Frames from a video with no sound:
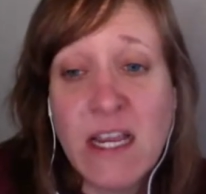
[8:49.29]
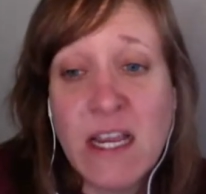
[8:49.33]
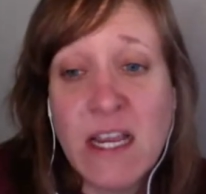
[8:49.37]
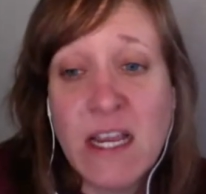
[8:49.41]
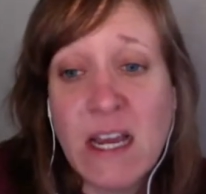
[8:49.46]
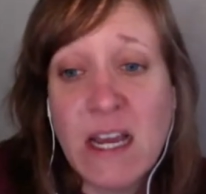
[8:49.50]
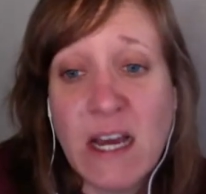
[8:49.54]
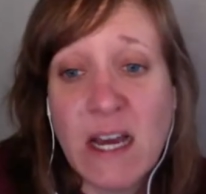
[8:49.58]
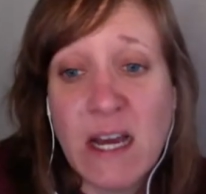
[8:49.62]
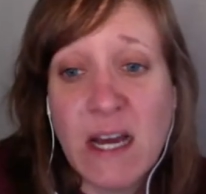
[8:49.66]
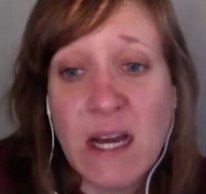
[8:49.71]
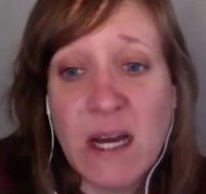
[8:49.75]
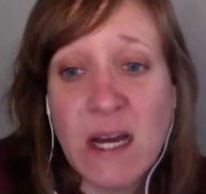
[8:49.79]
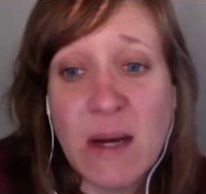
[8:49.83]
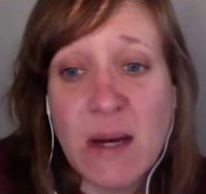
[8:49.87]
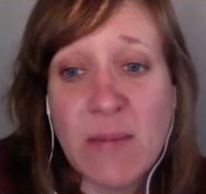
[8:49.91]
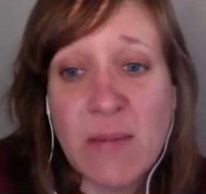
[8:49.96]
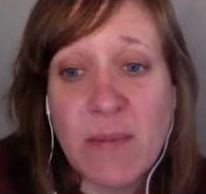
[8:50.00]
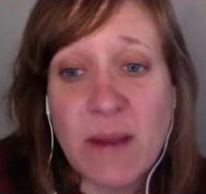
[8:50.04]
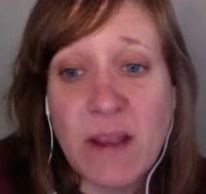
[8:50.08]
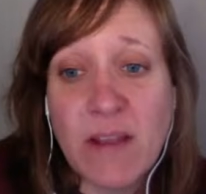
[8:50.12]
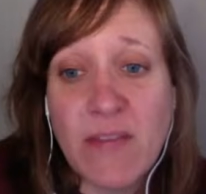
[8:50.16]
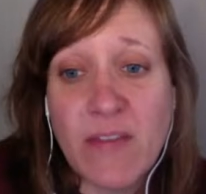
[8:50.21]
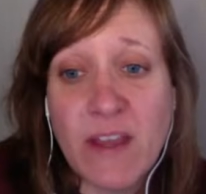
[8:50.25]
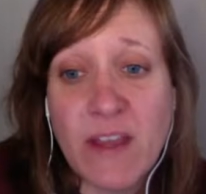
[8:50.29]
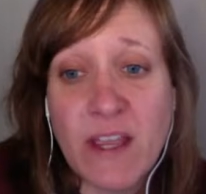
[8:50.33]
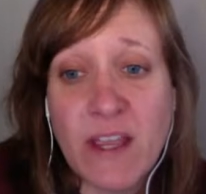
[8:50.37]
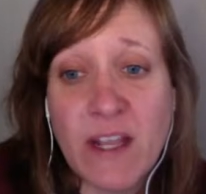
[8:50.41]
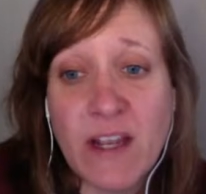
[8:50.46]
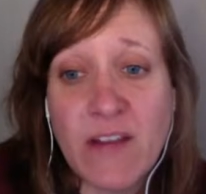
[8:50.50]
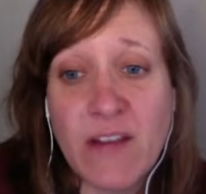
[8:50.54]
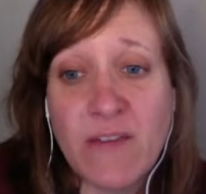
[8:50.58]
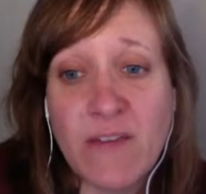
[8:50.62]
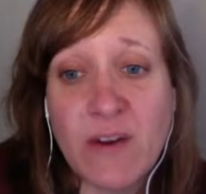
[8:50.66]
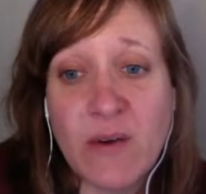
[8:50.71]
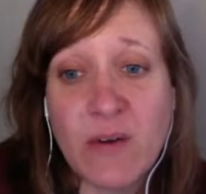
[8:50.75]
and then
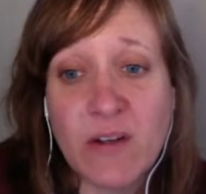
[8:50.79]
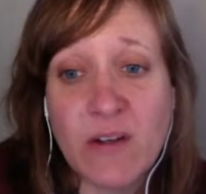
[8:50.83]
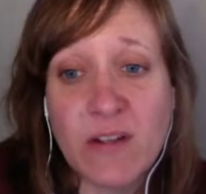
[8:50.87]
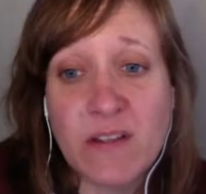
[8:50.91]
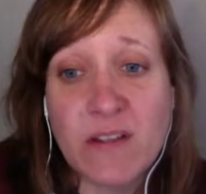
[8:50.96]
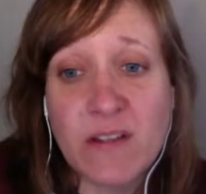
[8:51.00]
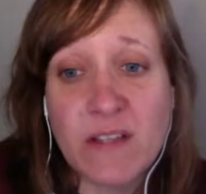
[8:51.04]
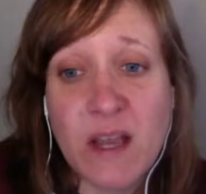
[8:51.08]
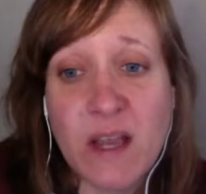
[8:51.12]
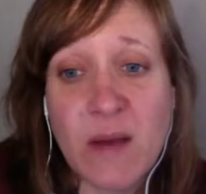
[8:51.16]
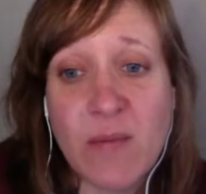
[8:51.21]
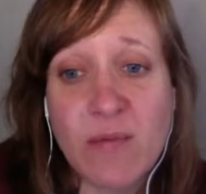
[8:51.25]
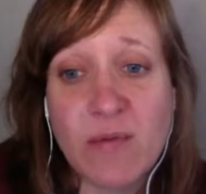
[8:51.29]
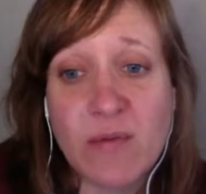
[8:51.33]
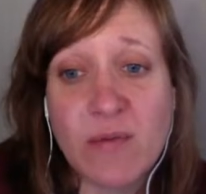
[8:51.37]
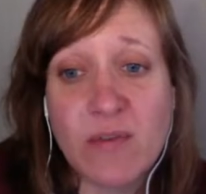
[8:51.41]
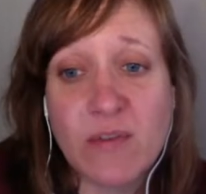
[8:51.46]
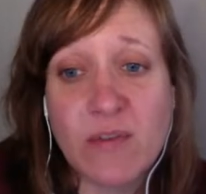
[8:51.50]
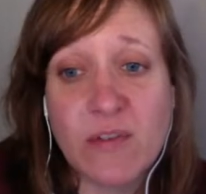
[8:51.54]
if I want to